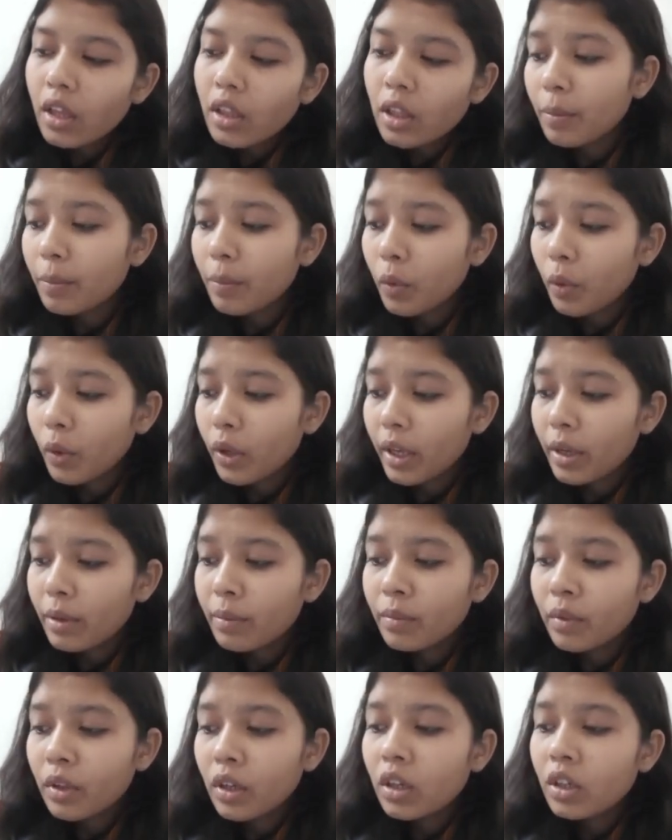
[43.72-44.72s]
The
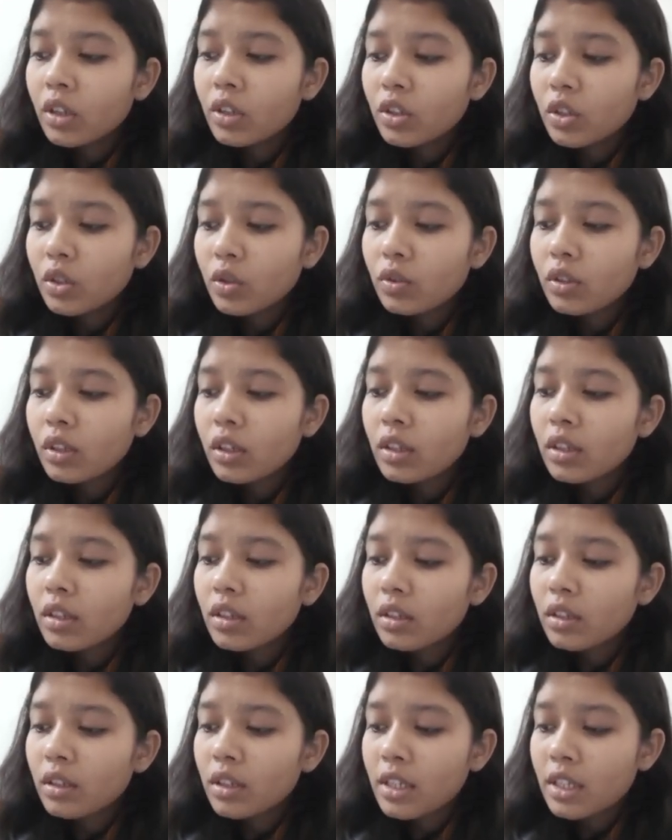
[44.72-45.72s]
poem, through the
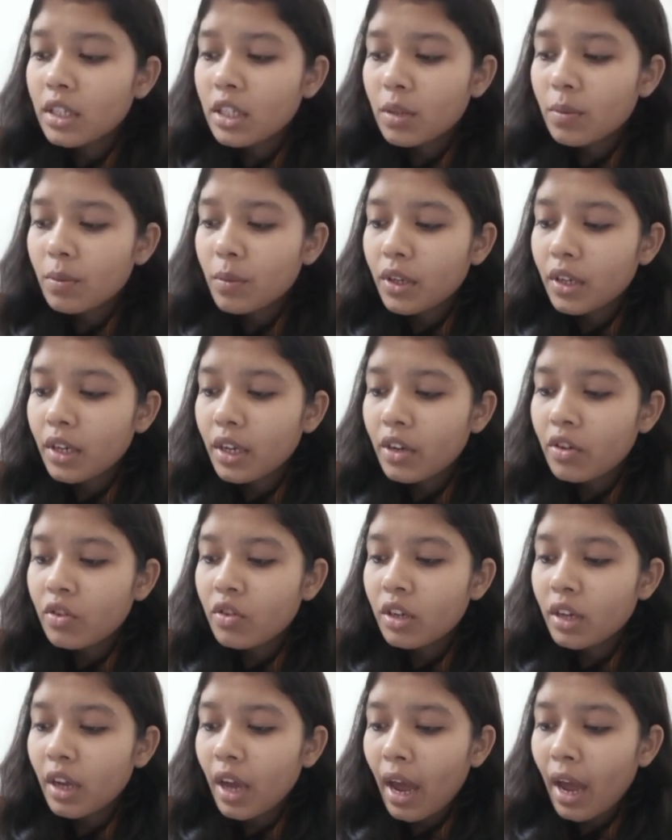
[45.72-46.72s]

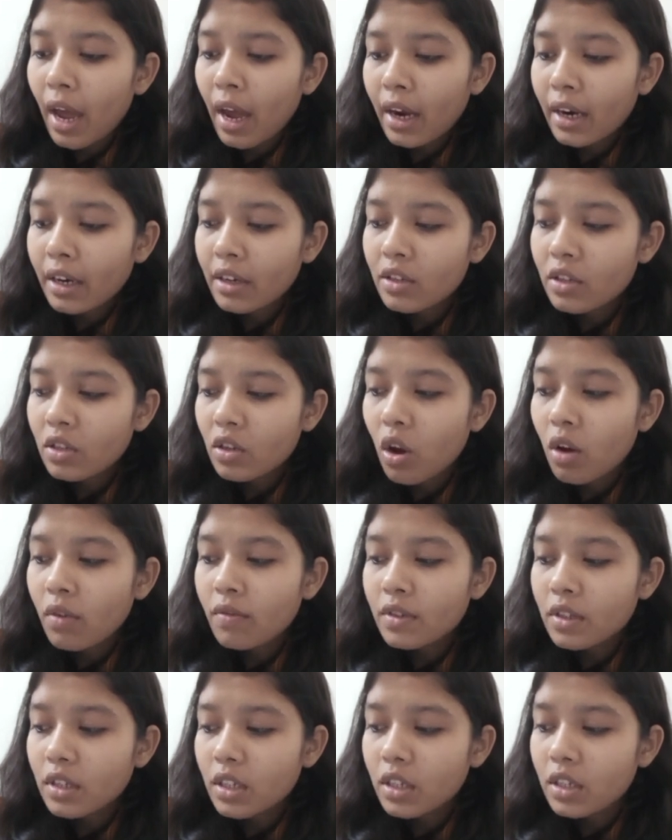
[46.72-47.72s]
discriminatory acts
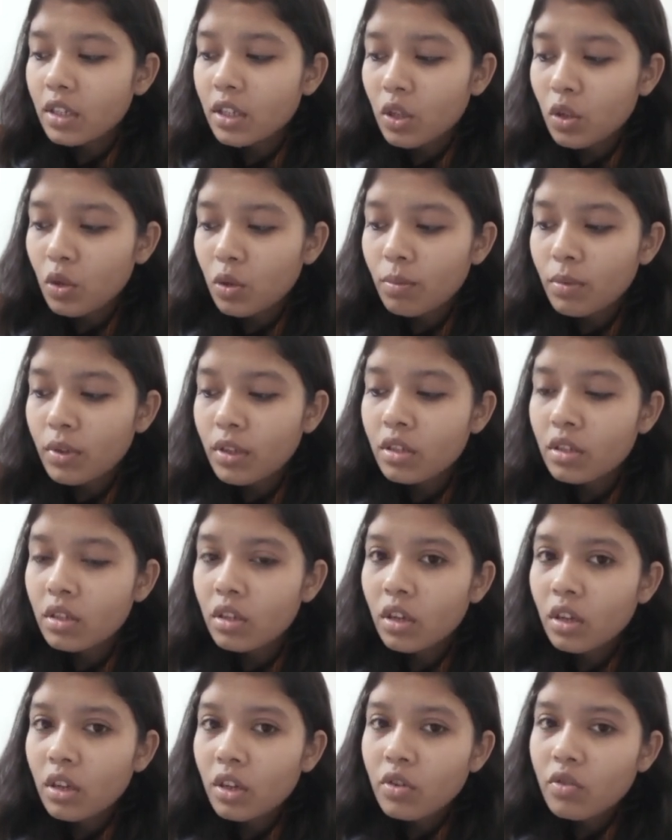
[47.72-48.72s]
of six humans,
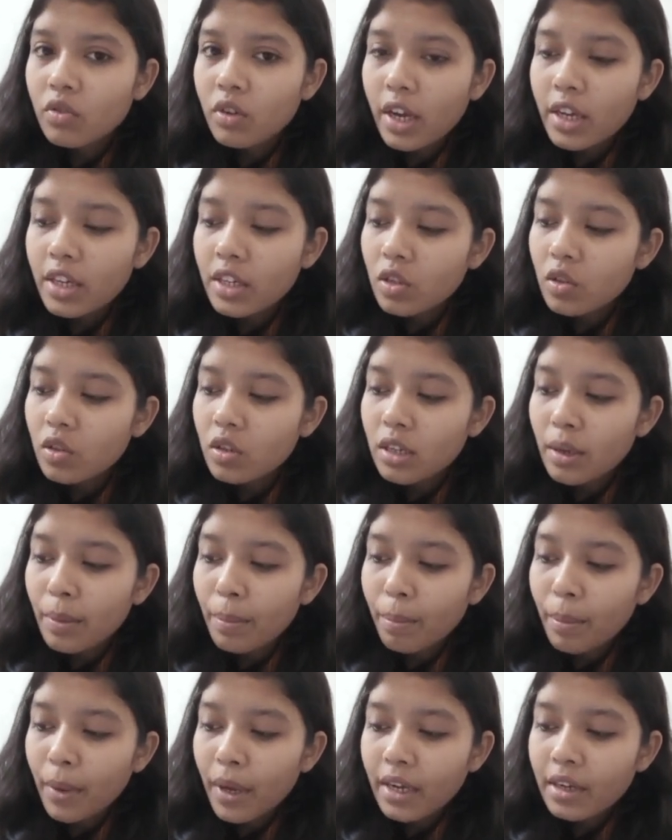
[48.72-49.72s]
tries to
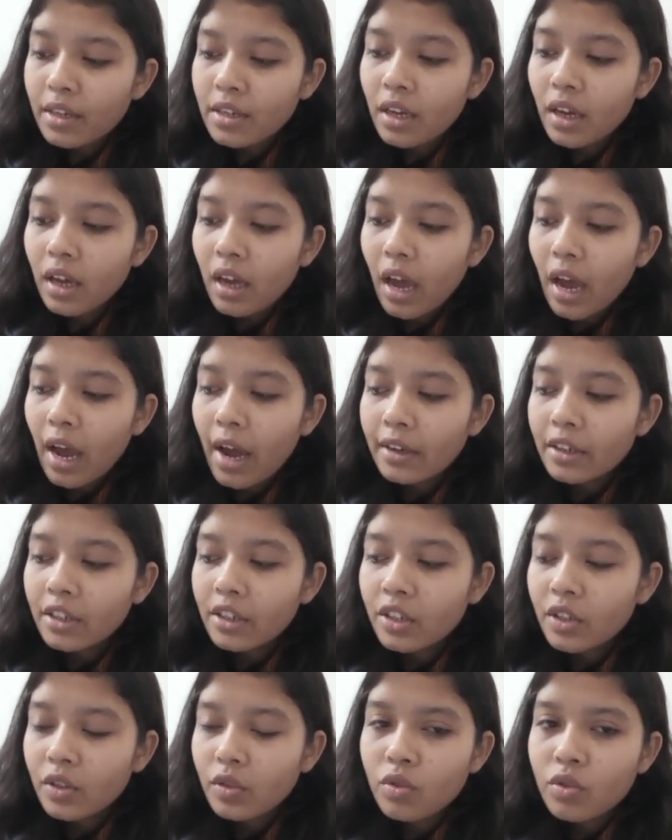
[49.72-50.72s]
depict
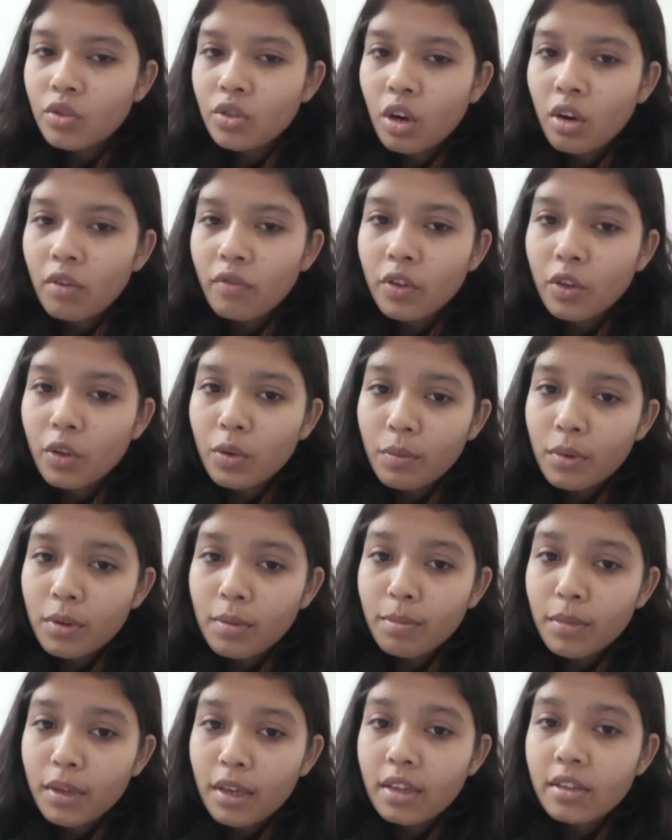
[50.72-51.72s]
attitudes of
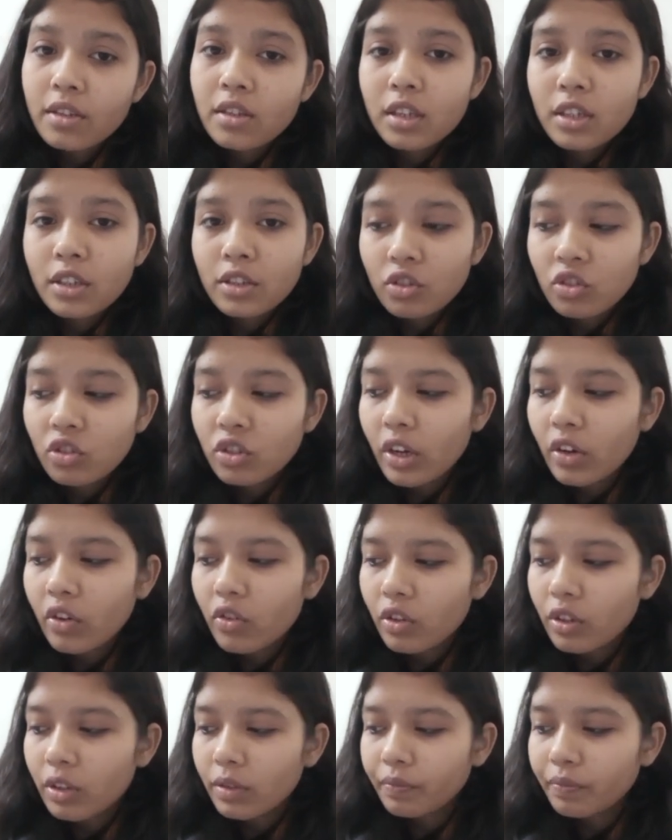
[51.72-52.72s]
human beings in
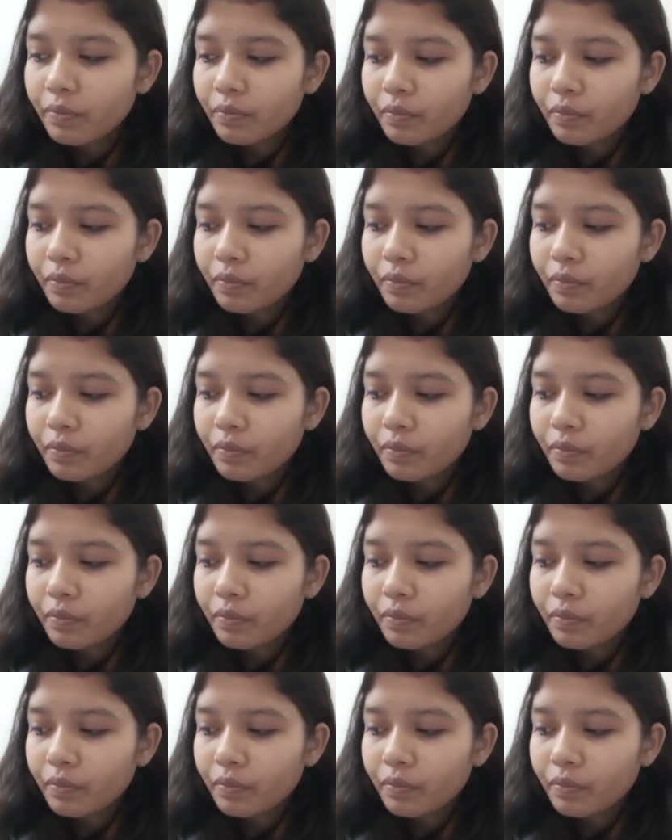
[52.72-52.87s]
general.